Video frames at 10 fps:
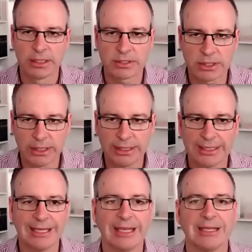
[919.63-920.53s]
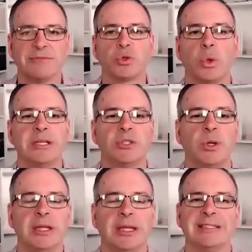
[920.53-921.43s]
seen at the end of
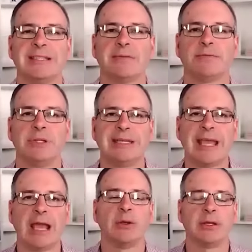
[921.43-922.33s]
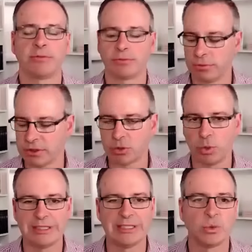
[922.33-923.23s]
2020 is definitely carrying through to
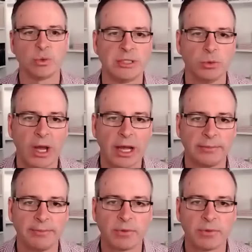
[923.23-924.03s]
2021.